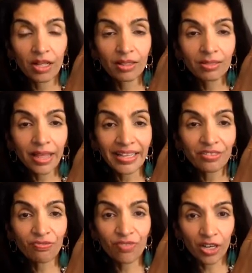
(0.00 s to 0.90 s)

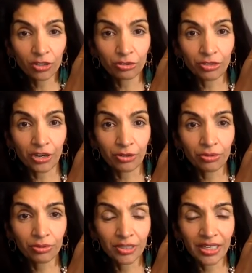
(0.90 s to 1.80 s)
like
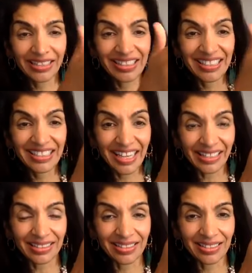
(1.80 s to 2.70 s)
Velcro, it
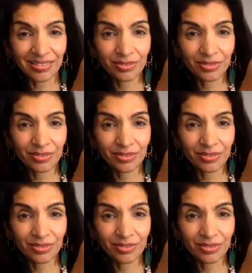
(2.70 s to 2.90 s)
sticks.